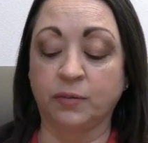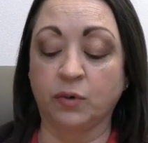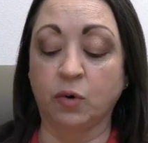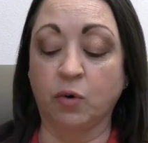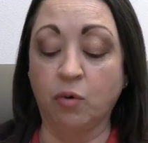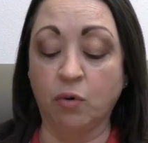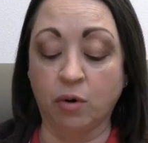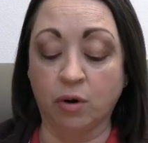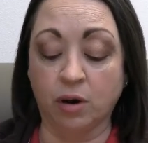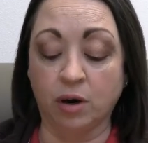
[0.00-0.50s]

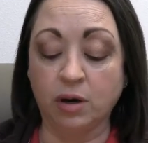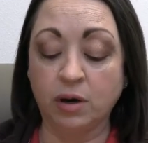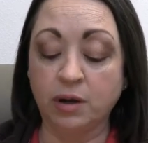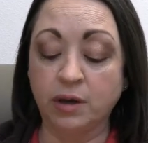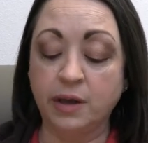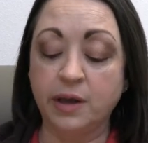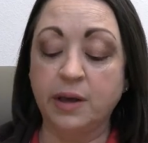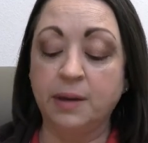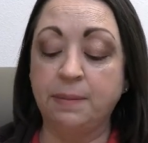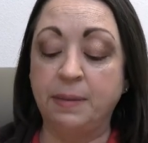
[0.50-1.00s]
or
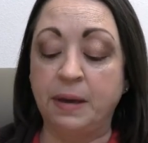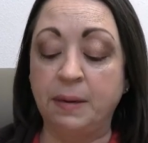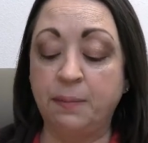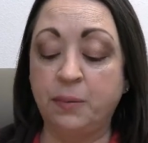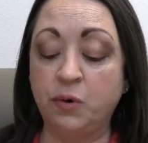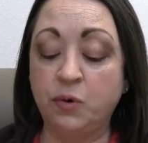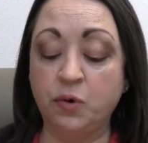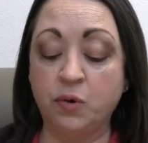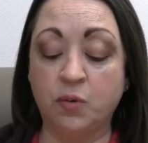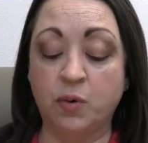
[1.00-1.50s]

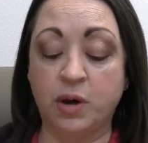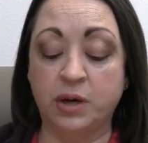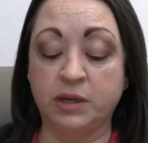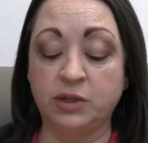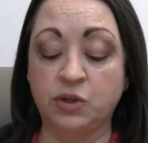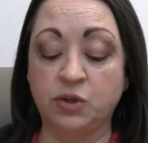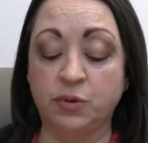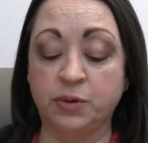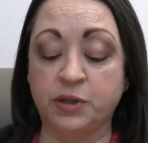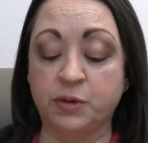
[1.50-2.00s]
people who
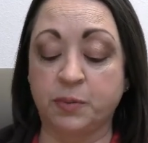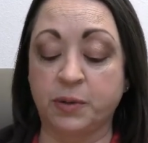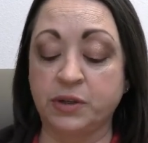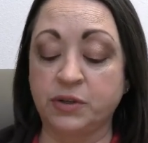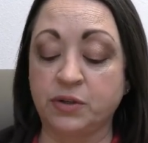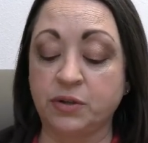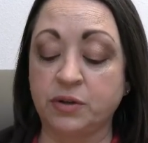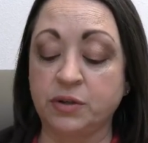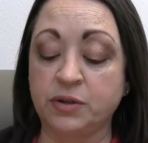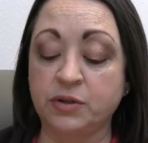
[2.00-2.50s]
wanted to express
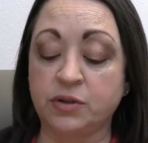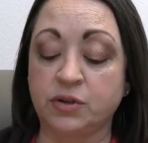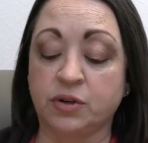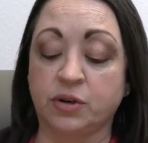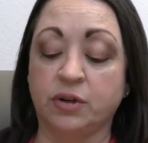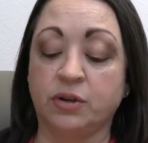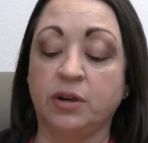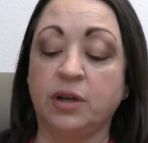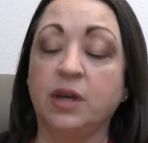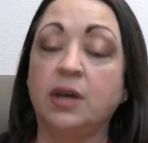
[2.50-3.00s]
their
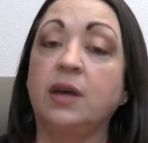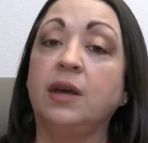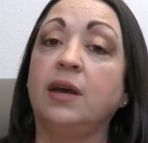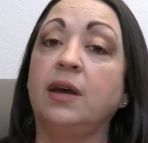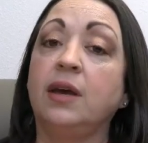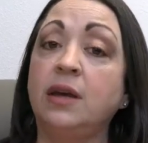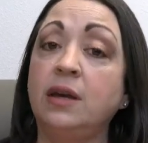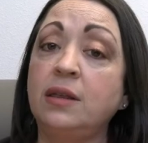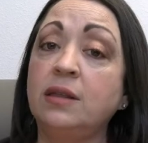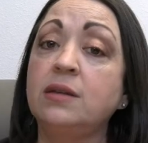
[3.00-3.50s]
concern
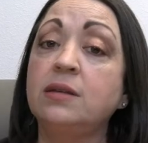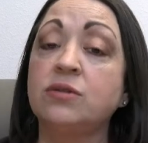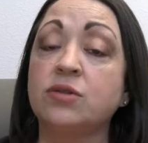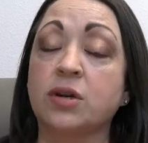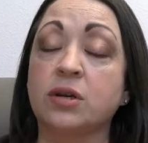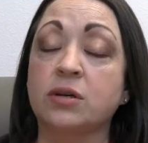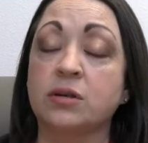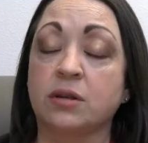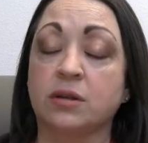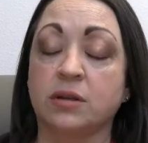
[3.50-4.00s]
in the
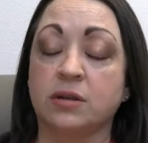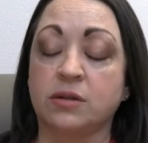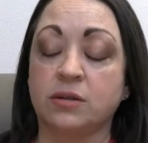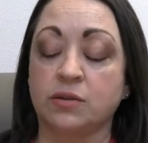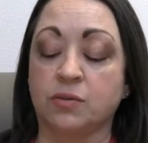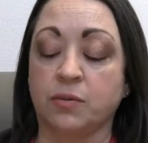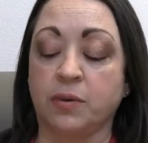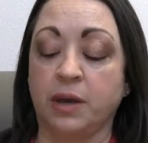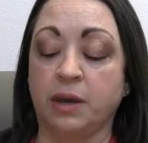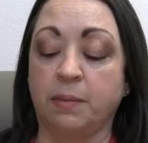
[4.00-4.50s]
gentlest
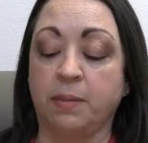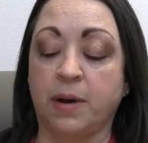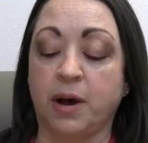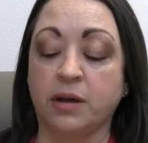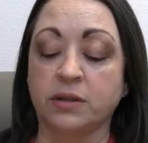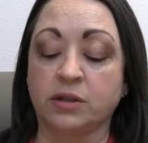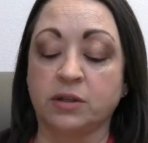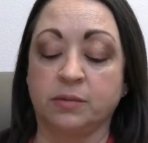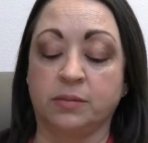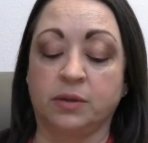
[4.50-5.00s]
way
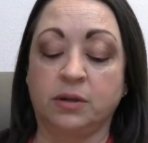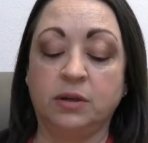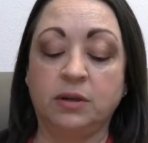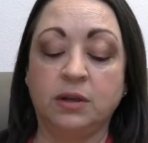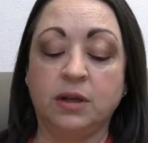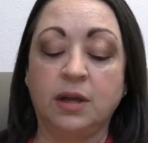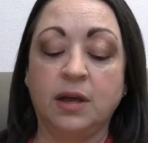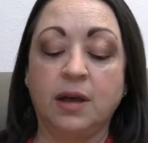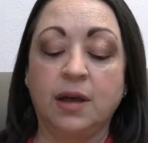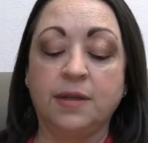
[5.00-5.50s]
possible
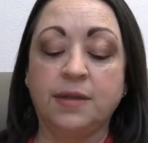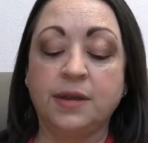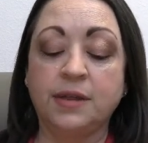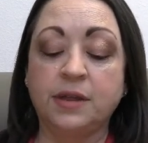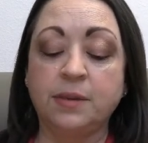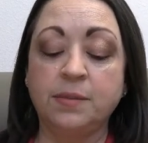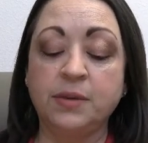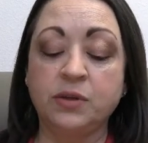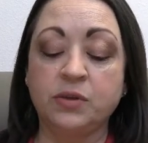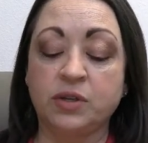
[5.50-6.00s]
that
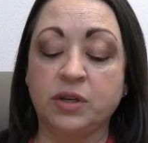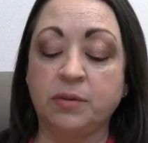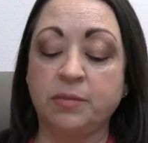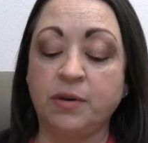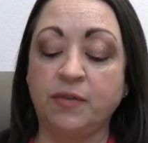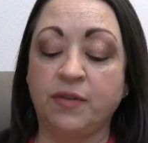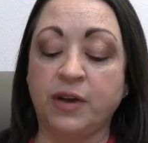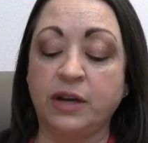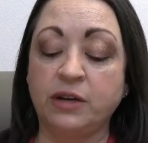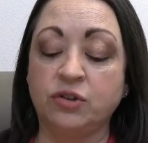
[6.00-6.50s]
the Museum
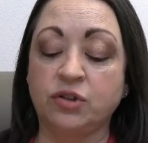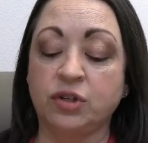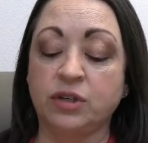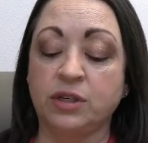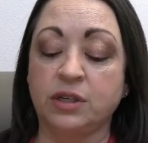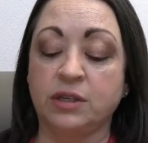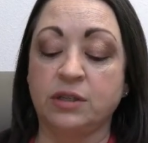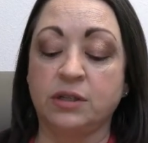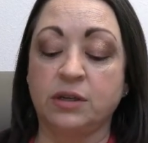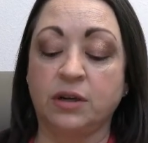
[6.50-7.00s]
of Ancient
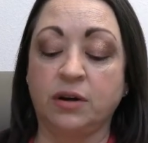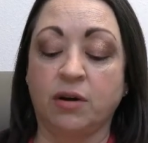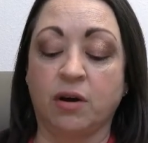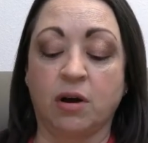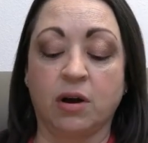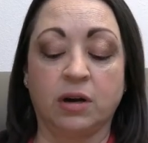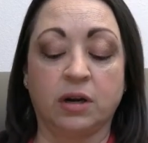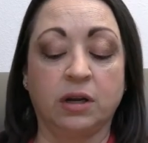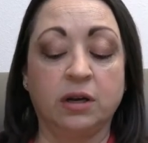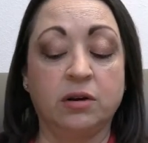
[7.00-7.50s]
Indian
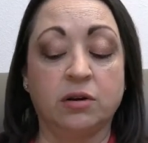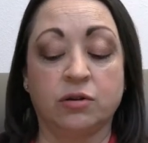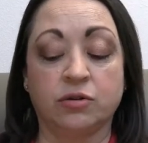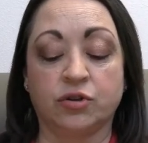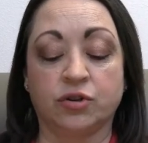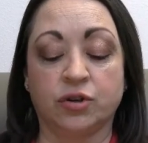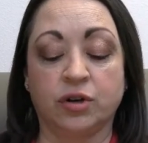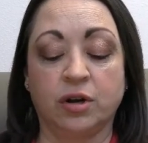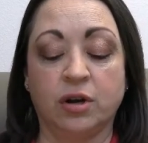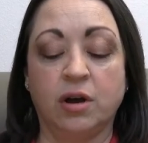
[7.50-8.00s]
Art and
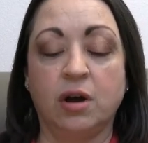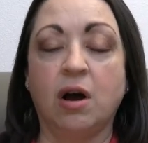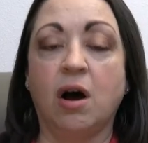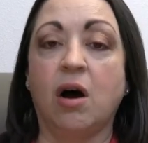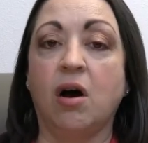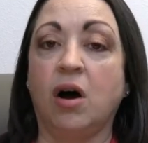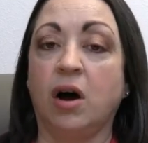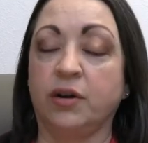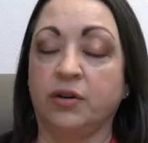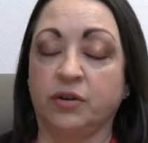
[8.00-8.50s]
Culture
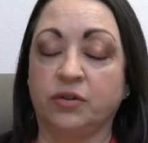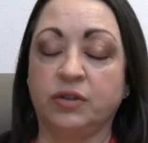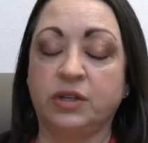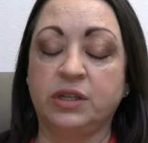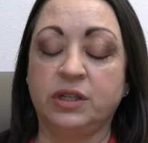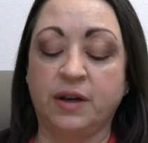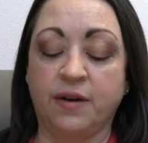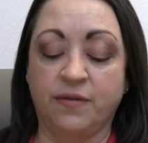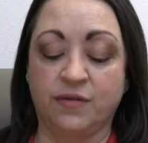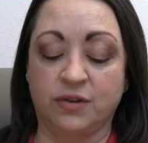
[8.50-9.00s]
honored the
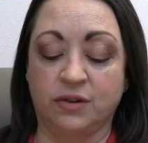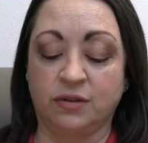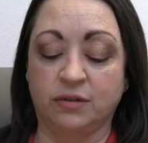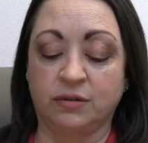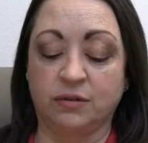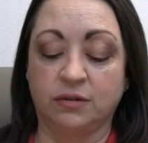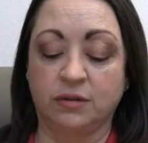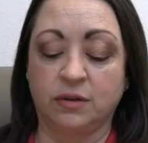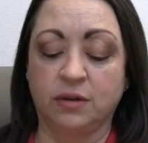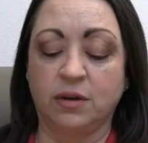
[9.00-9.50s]
devil,
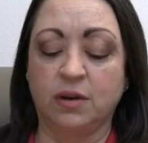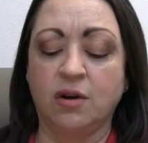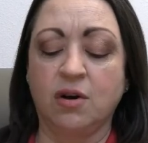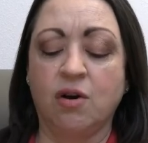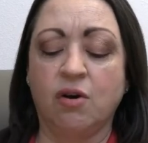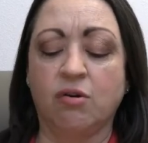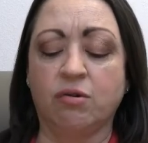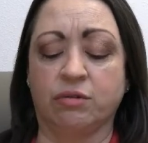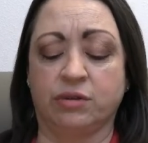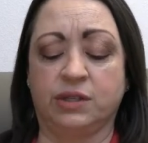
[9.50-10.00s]

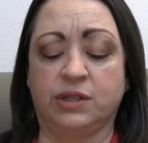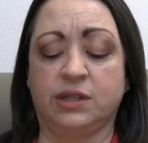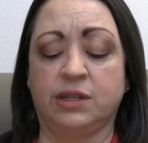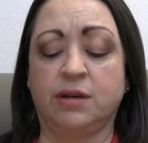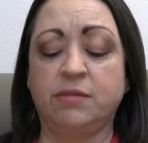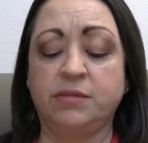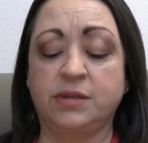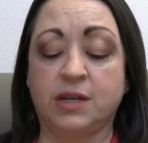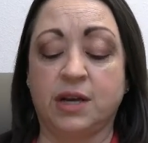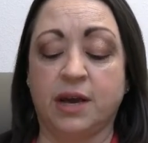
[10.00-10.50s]
or
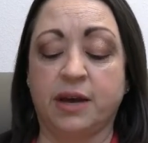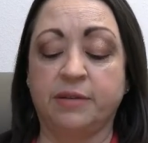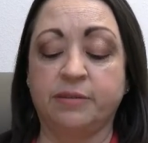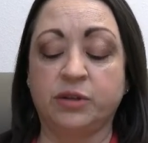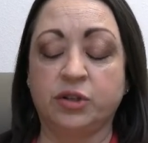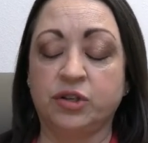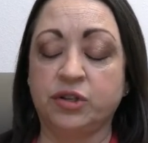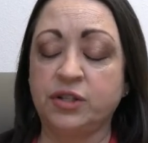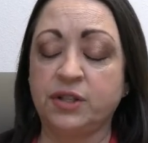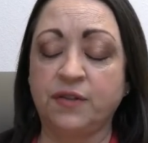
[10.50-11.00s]

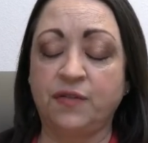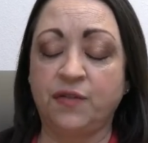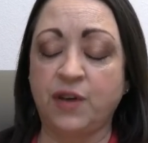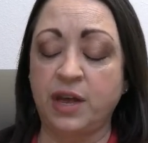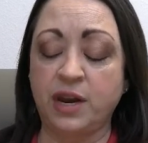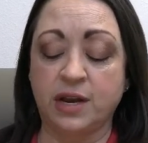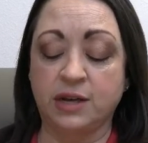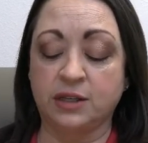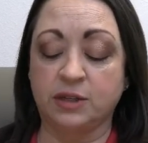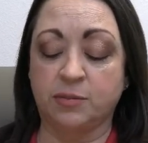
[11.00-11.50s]
sometimes just the
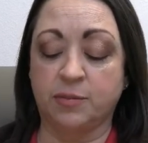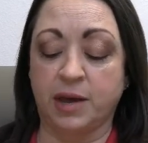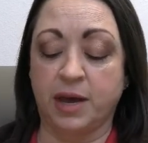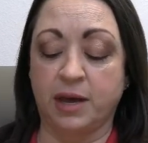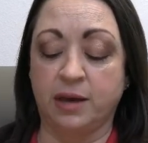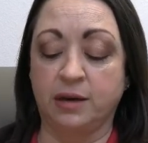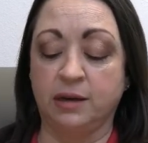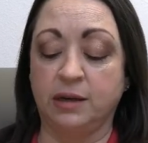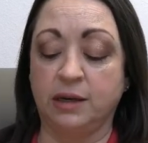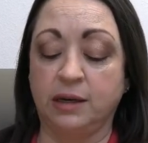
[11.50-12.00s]
FedEx
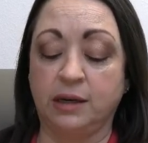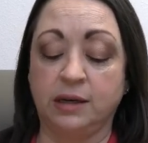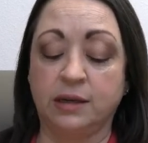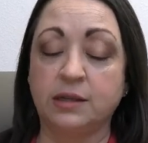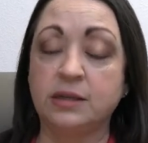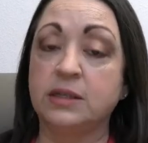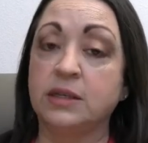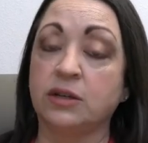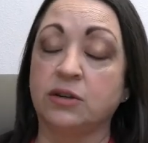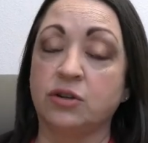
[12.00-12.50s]
man needing a
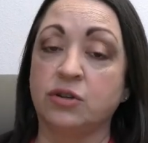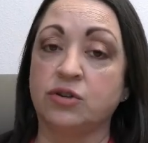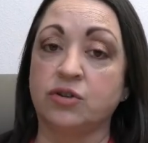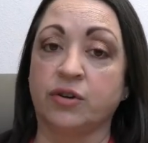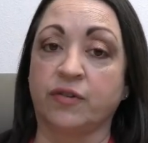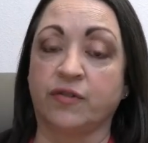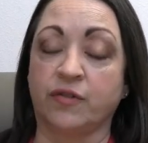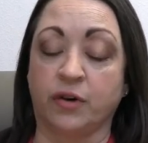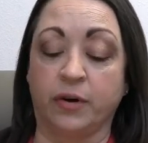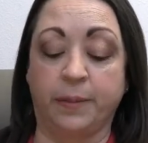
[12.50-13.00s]
signature
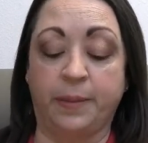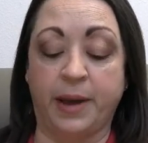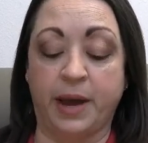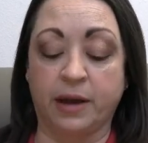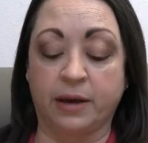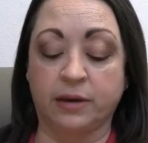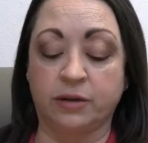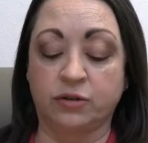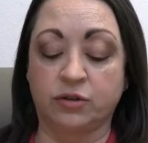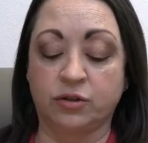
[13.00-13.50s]
for a
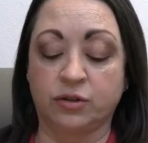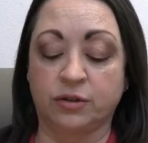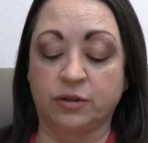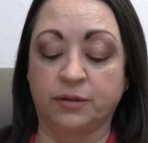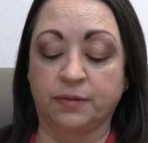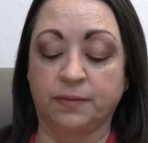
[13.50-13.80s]
package.